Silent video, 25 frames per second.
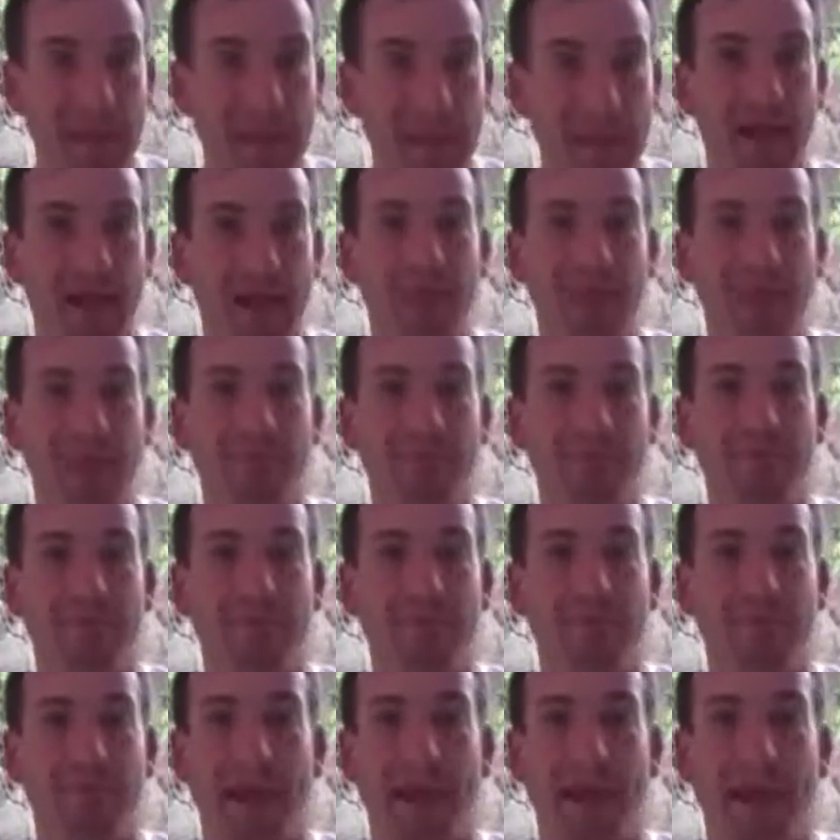had,
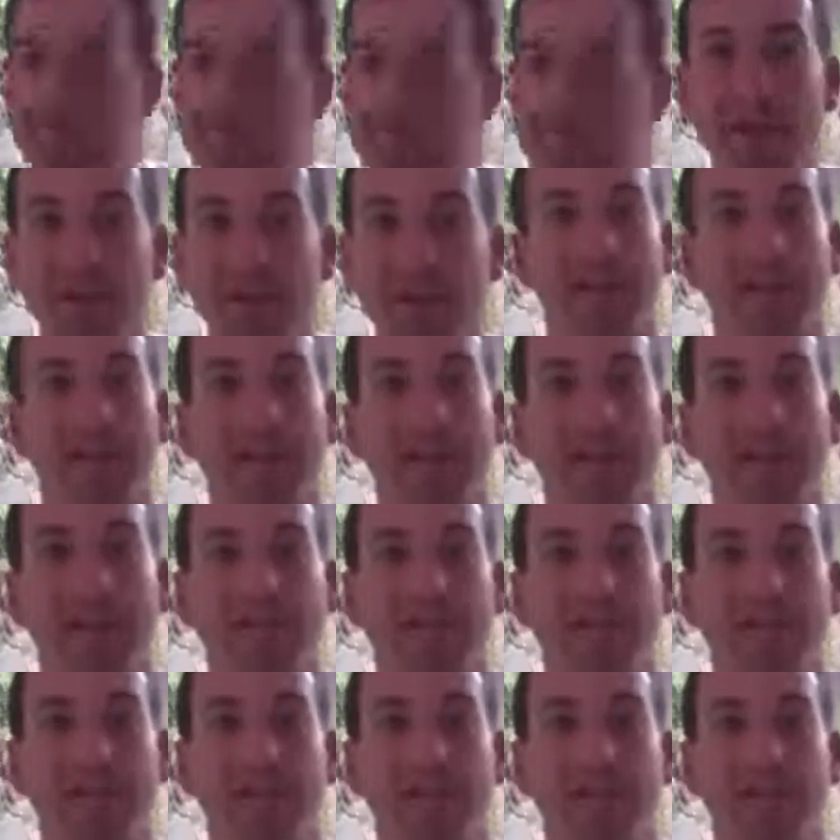everything,
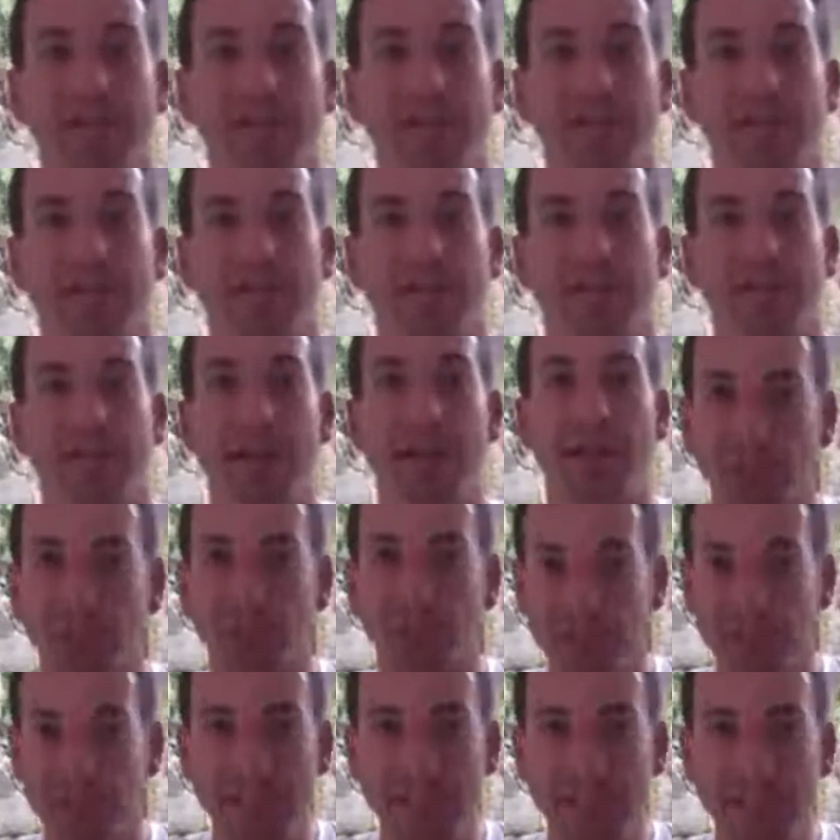in
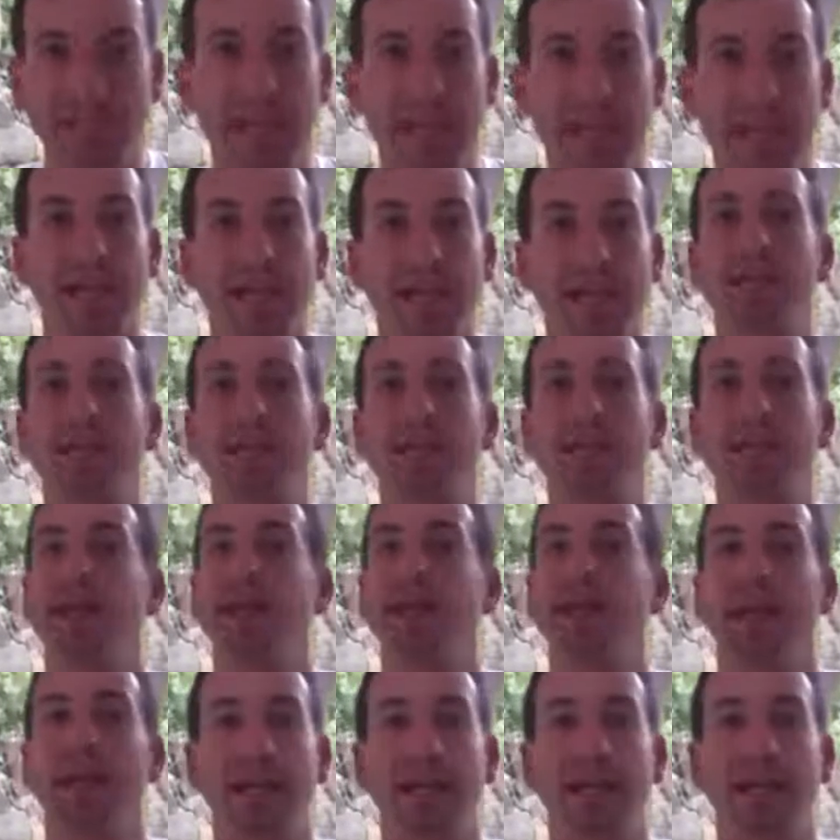real estate,
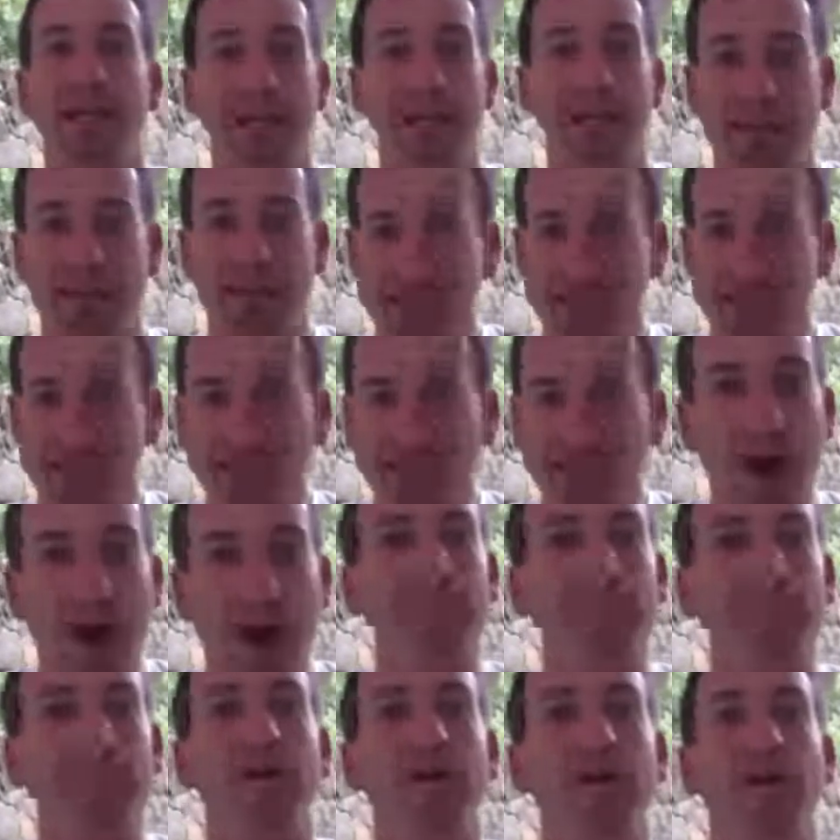in the
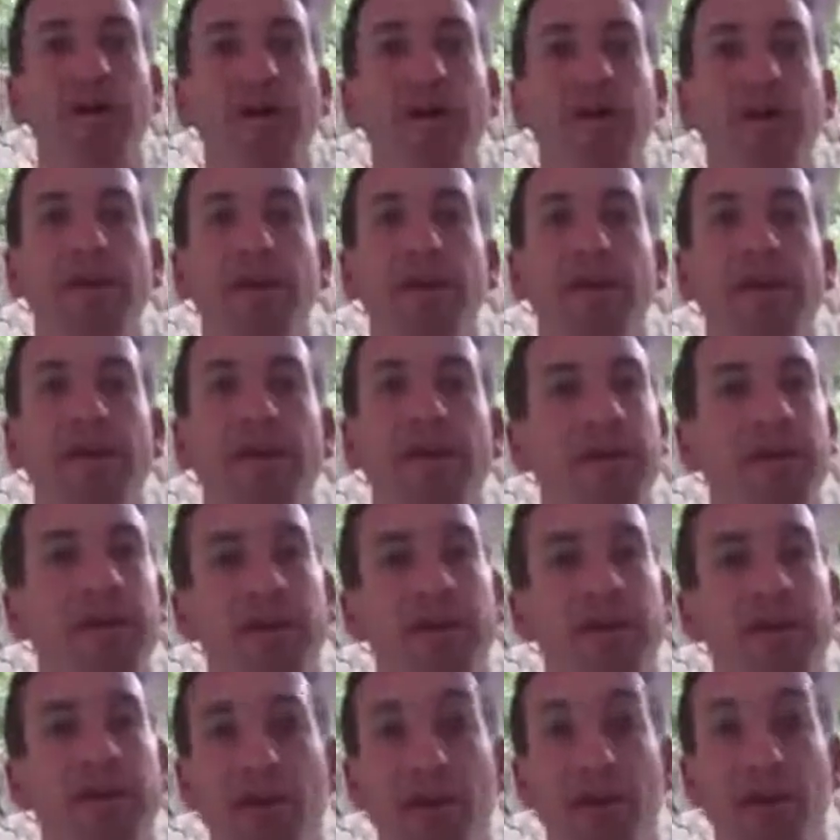stock market,
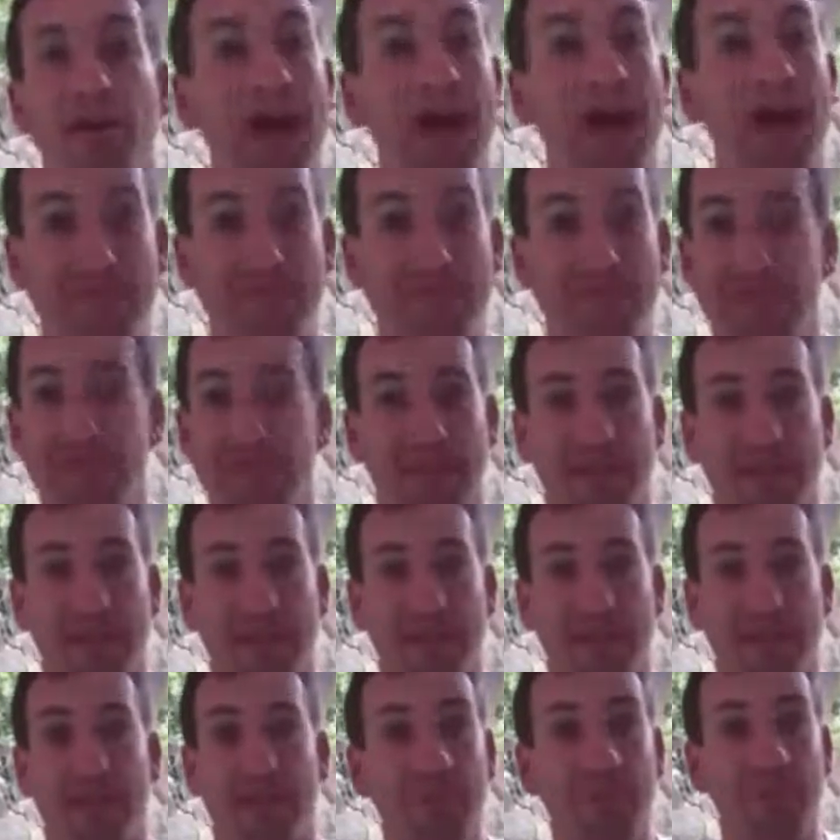
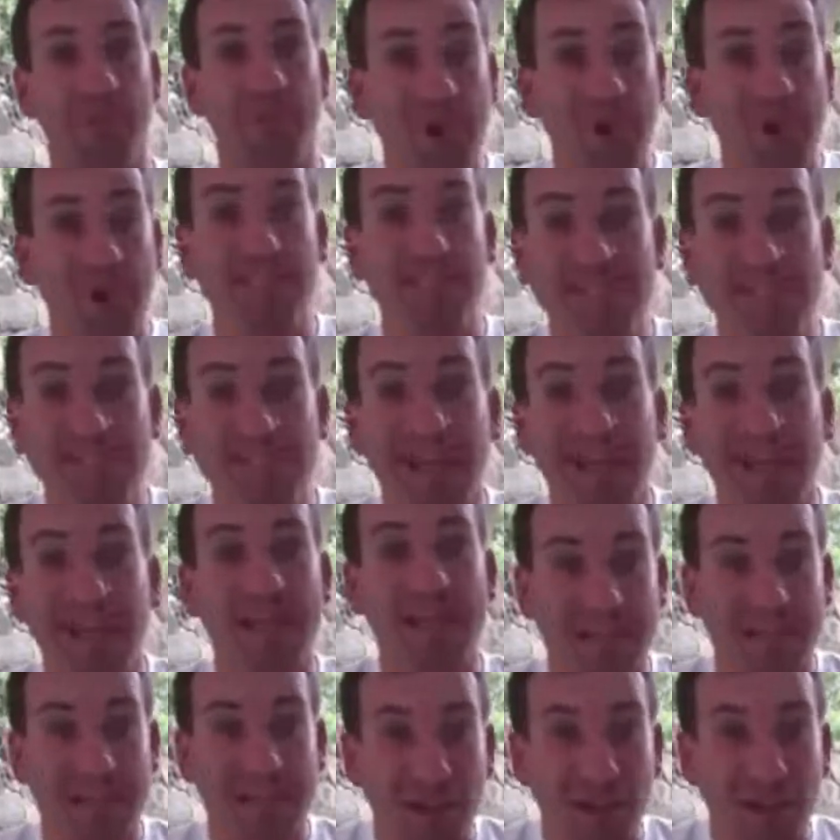everything. And it wasn't
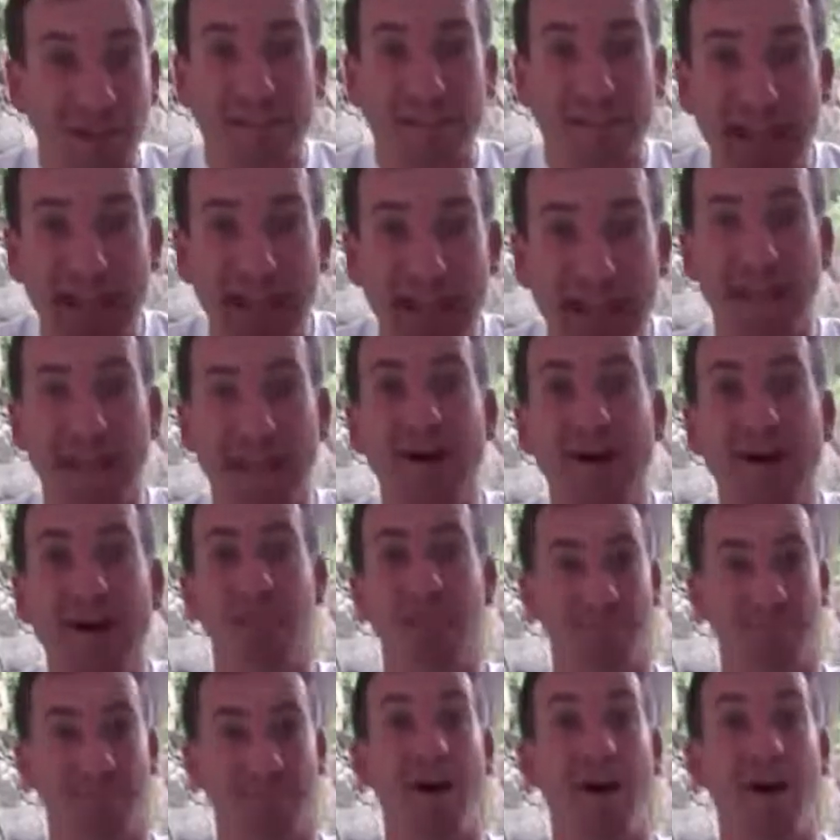like
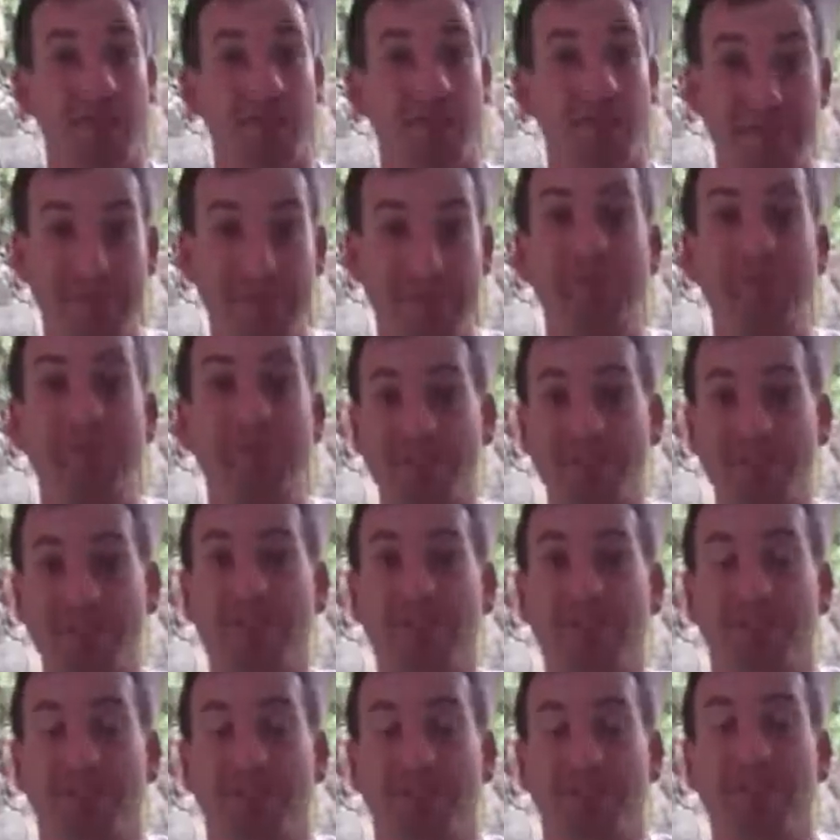$10,000. I mean, it was
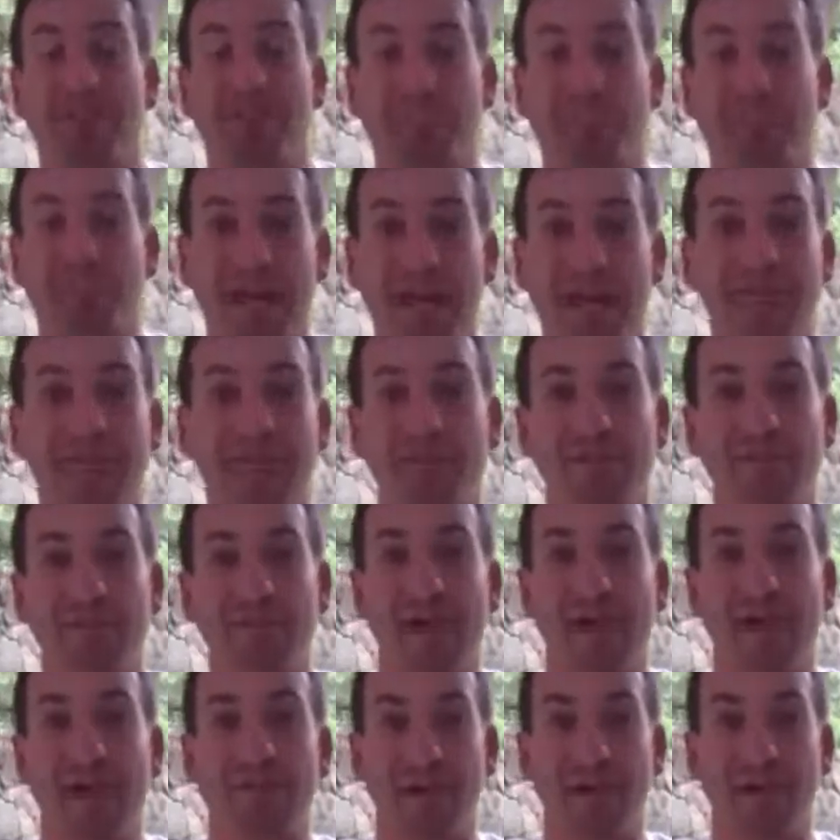a substantial
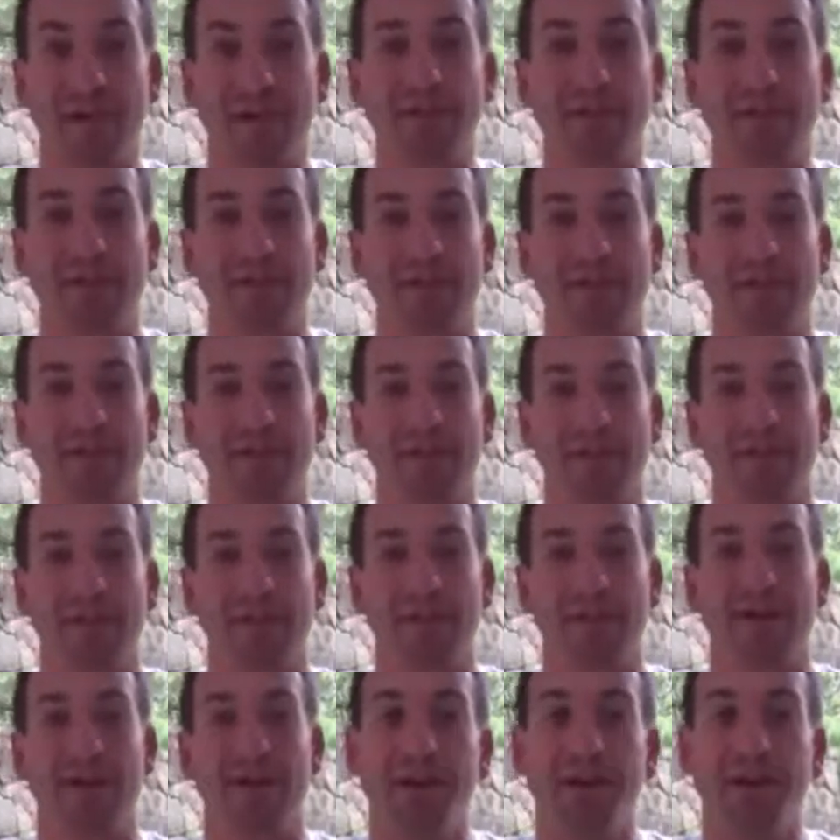amount of money.
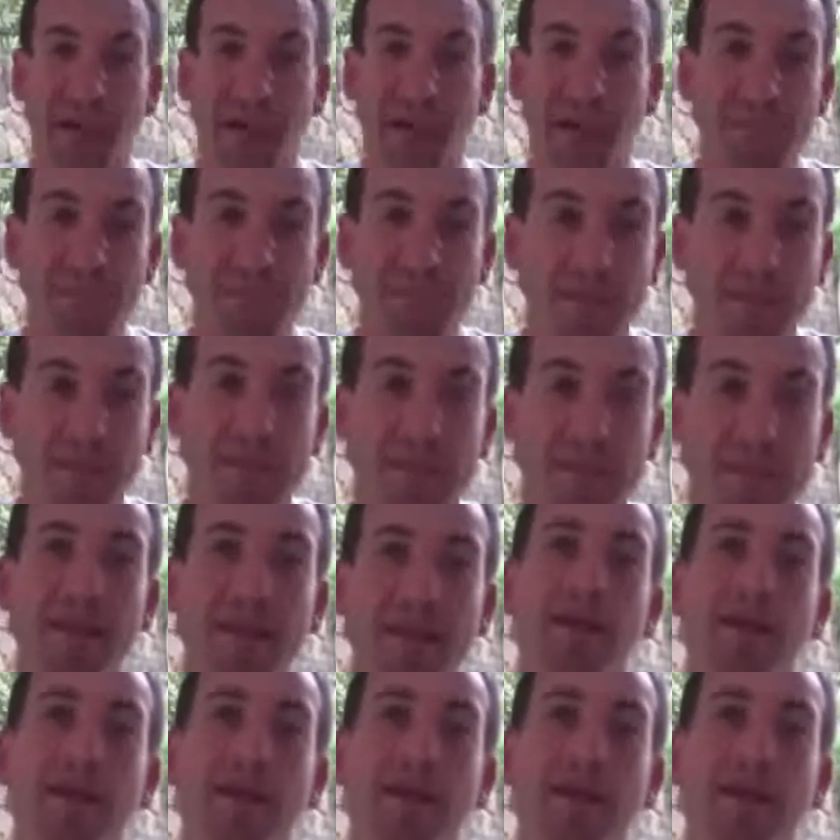Okay, but